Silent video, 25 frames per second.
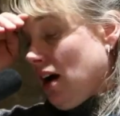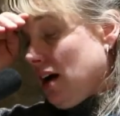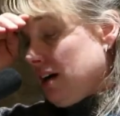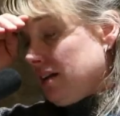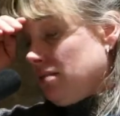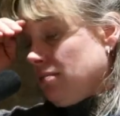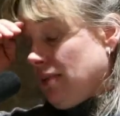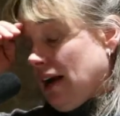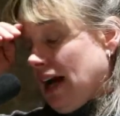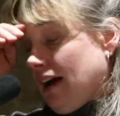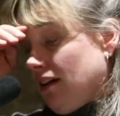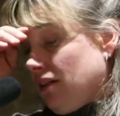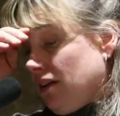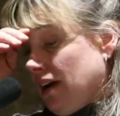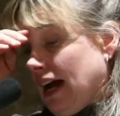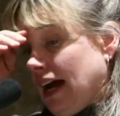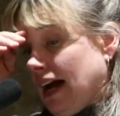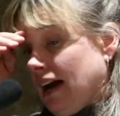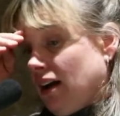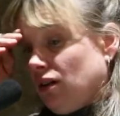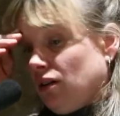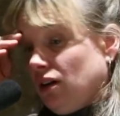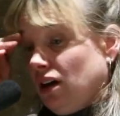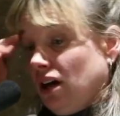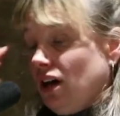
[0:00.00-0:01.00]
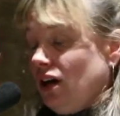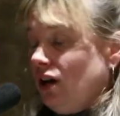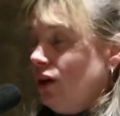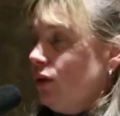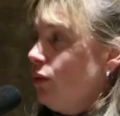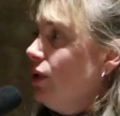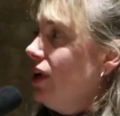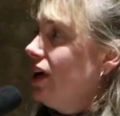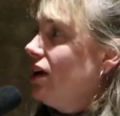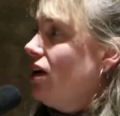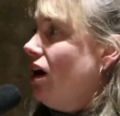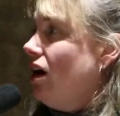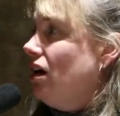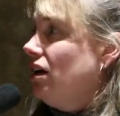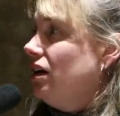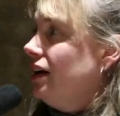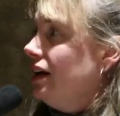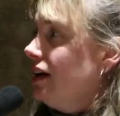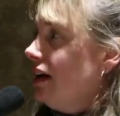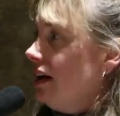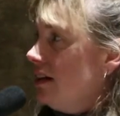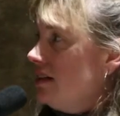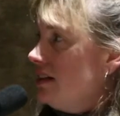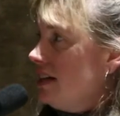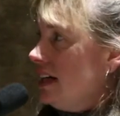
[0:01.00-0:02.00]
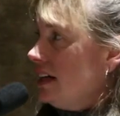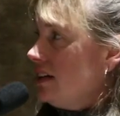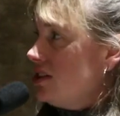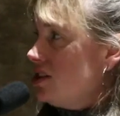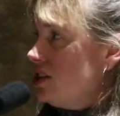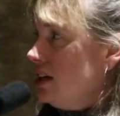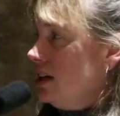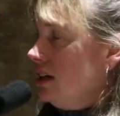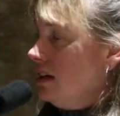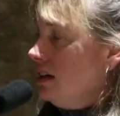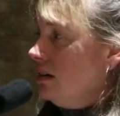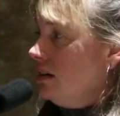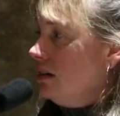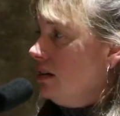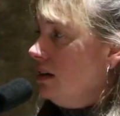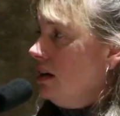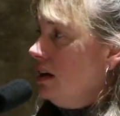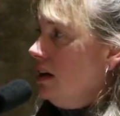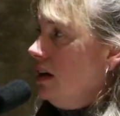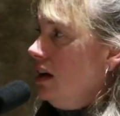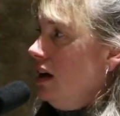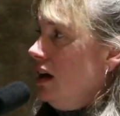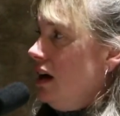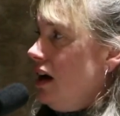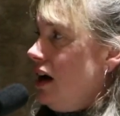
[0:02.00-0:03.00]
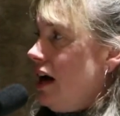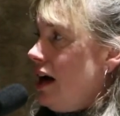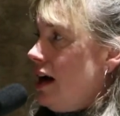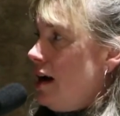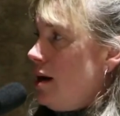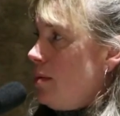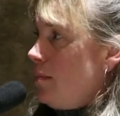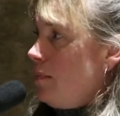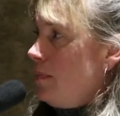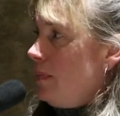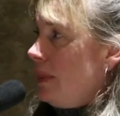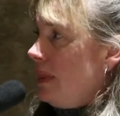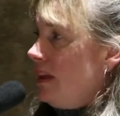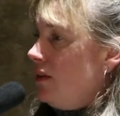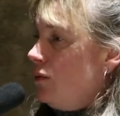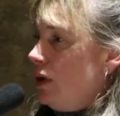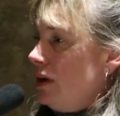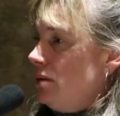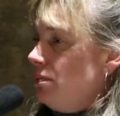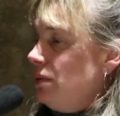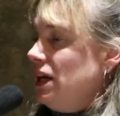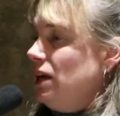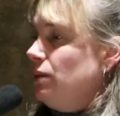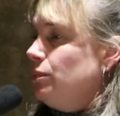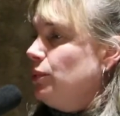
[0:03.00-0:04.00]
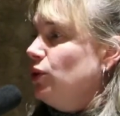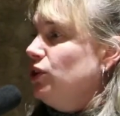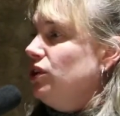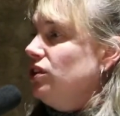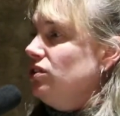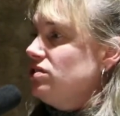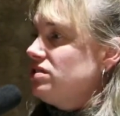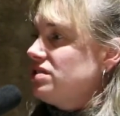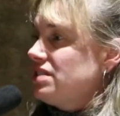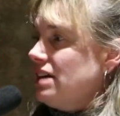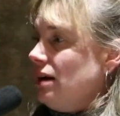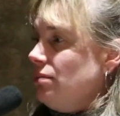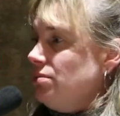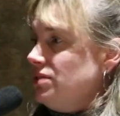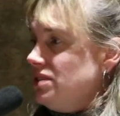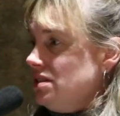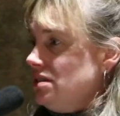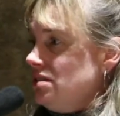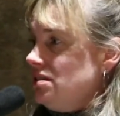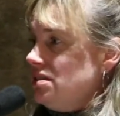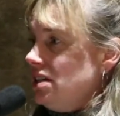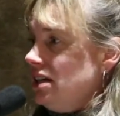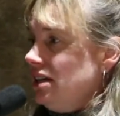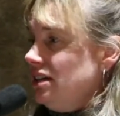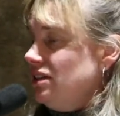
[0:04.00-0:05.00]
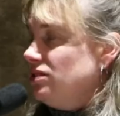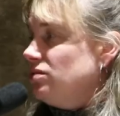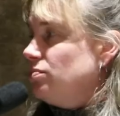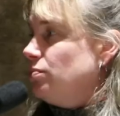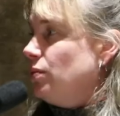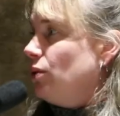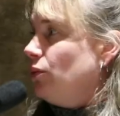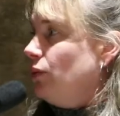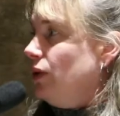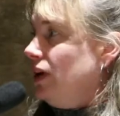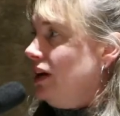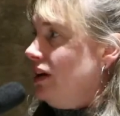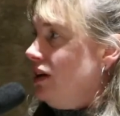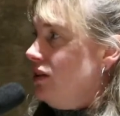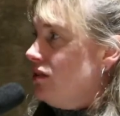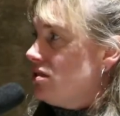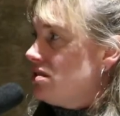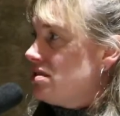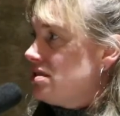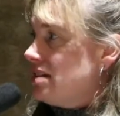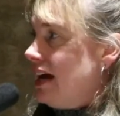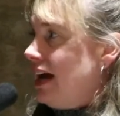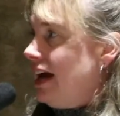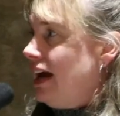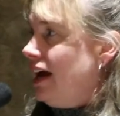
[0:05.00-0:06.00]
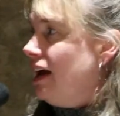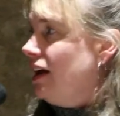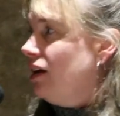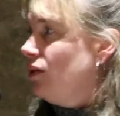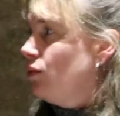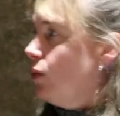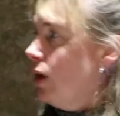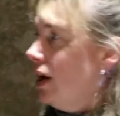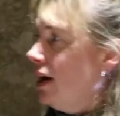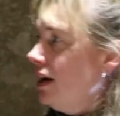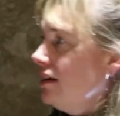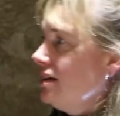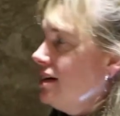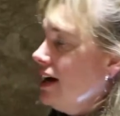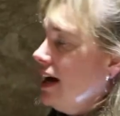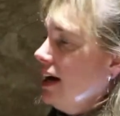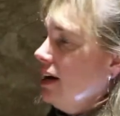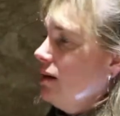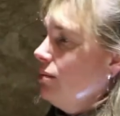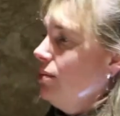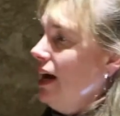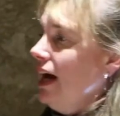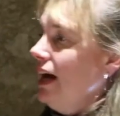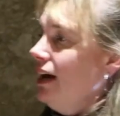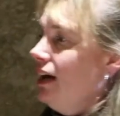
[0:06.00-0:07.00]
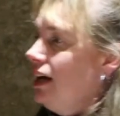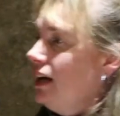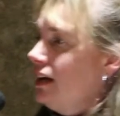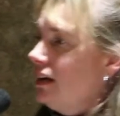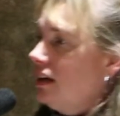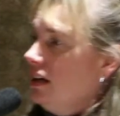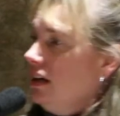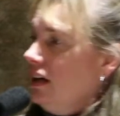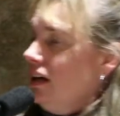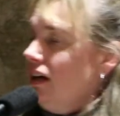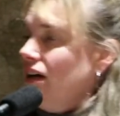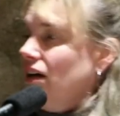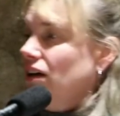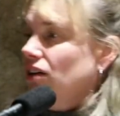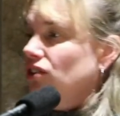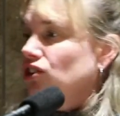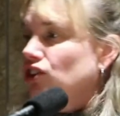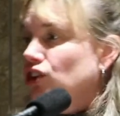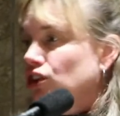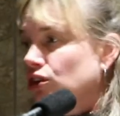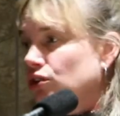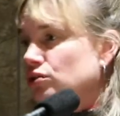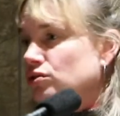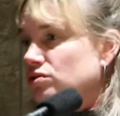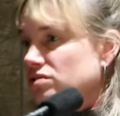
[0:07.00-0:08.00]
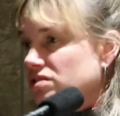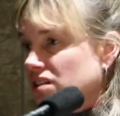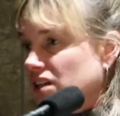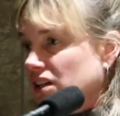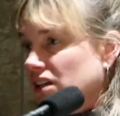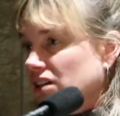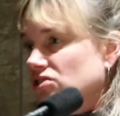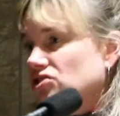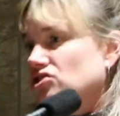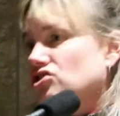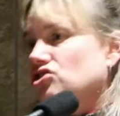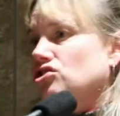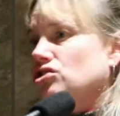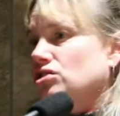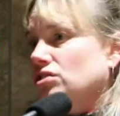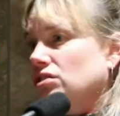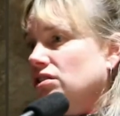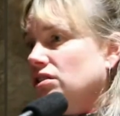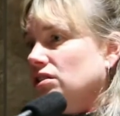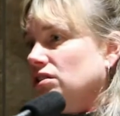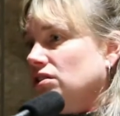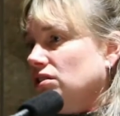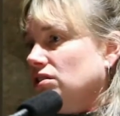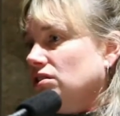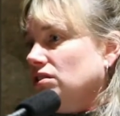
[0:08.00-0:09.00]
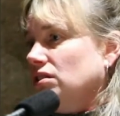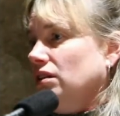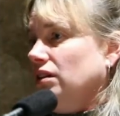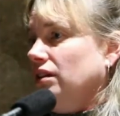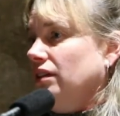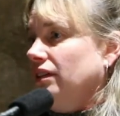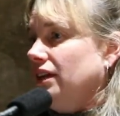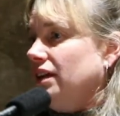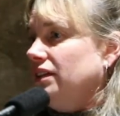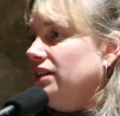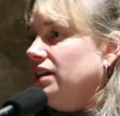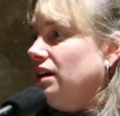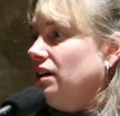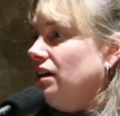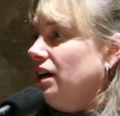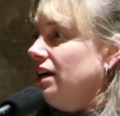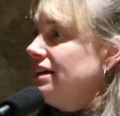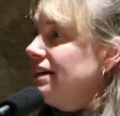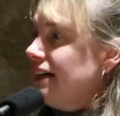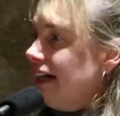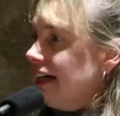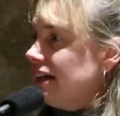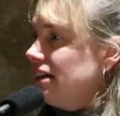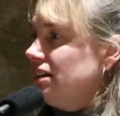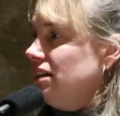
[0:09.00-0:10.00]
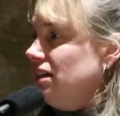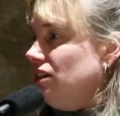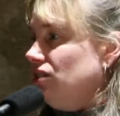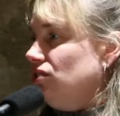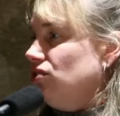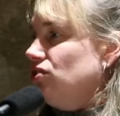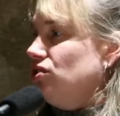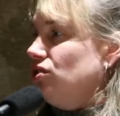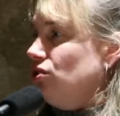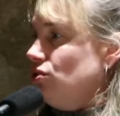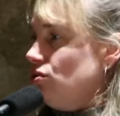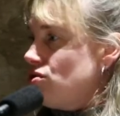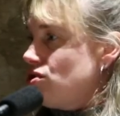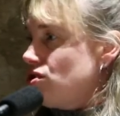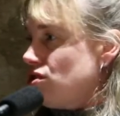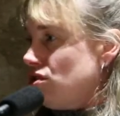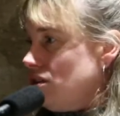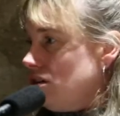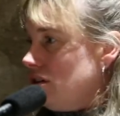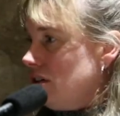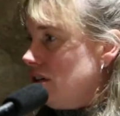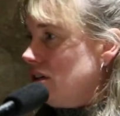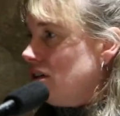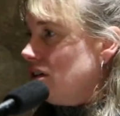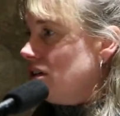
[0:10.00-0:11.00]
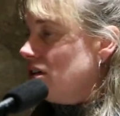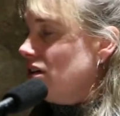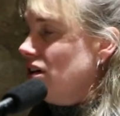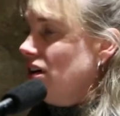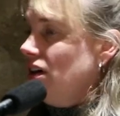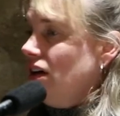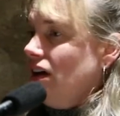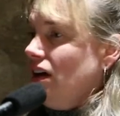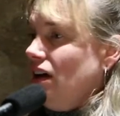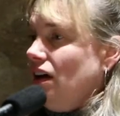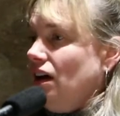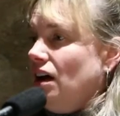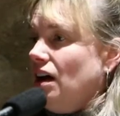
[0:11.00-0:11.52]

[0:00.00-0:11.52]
talked about how we call it addiction when people use substances, but we don't say when a diabetic uses sugar that they're addicted to sugar.